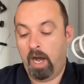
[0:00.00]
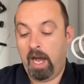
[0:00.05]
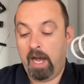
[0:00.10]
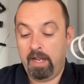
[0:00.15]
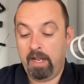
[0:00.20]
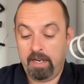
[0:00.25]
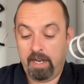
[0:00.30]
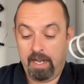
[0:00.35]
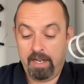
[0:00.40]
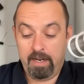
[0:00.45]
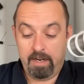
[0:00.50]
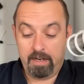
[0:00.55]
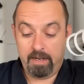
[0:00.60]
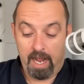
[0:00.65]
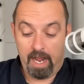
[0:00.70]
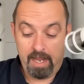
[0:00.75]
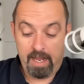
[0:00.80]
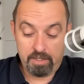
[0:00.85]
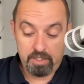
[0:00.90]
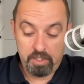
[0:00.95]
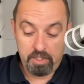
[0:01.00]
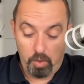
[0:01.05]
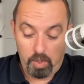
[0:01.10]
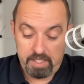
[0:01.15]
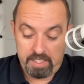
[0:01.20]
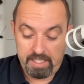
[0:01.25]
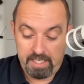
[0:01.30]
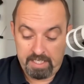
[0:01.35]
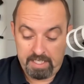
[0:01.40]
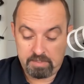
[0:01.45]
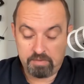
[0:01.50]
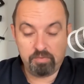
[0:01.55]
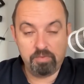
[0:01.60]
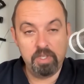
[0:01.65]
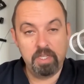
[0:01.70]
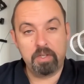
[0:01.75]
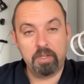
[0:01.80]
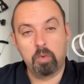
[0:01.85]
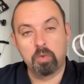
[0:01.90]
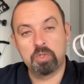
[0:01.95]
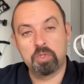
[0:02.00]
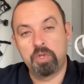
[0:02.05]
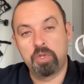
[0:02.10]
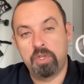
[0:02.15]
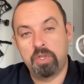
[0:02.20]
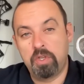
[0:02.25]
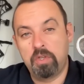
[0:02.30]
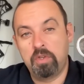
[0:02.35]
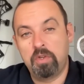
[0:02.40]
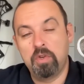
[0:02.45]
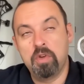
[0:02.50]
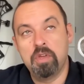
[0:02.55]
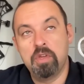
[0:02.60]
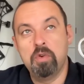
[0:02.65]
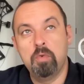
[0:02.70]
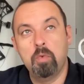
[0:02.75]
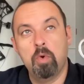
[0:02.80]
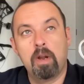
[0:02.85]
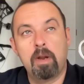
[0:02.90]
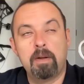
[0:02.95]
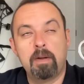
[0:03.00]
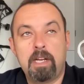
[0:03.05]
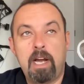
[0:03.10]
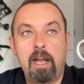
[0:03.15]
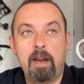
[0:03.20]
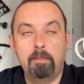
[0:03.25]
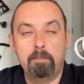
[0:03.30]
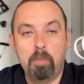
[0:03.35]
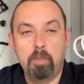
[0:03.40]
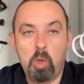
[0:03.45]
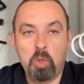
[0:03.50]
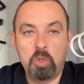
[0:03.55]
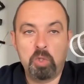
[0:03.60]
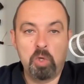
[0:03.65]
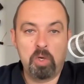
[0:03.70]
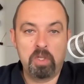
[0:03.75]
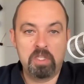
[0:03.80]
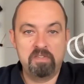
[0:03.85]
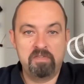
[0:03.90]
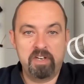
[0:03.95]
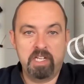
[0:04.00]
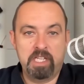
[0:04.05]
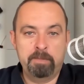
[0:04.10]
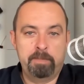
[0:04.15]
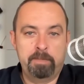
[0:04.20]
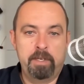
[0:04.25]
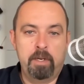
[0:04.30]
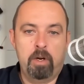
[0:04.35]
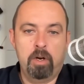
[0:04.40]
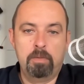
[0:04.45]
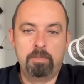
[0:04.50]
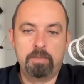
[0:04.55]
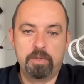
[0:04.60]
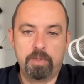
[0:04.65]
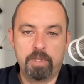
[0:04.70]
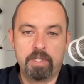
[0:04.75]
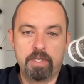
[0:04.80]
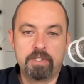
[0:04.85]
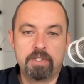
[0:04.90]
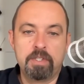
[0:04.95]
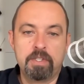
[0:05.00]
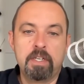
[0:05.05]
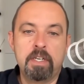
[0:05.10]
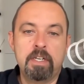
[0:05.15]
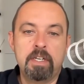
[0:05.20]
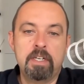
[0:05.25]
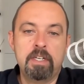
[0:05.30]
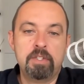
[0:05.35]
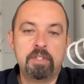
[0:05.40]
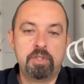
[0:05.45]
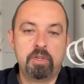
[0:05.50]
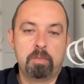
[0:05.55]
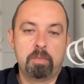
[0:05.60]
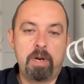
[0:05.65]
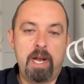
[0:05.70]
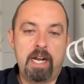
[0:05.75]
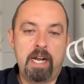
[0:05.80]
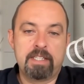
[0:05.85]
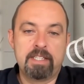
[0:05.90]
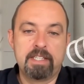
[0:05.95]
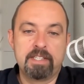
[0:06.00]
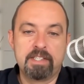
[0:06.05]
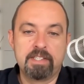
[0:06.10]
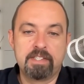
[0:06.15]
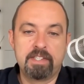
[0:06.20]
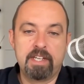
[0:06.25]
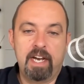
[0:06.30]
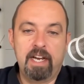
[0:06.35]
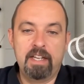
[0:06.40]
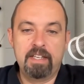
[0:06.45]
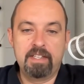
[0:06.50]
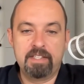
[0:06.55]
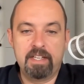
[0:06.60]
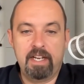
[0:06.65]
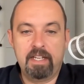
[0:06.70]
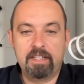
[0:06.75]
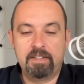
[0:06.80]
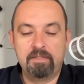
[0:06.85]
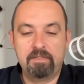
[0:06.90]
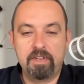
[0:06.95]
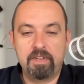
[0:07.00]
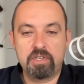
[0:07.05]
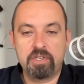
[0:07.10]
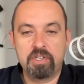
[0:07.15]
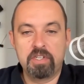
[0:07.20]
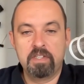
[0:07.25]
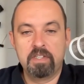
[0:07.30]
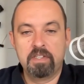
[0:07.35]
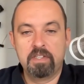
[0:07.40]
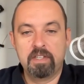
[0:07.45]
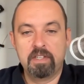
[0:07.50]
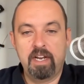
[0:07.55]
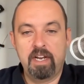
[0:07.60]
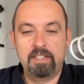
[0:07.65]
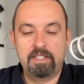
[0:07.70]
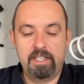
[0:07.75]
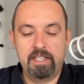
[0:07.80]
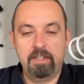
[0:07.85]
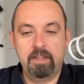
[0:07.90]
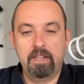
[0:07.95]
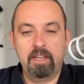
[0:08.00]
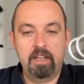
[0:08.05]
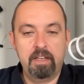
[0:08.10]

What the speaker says: I had no idea. That's really cool. So you want to kind of bolt on a development arm to your practice? Is that the vision ideally?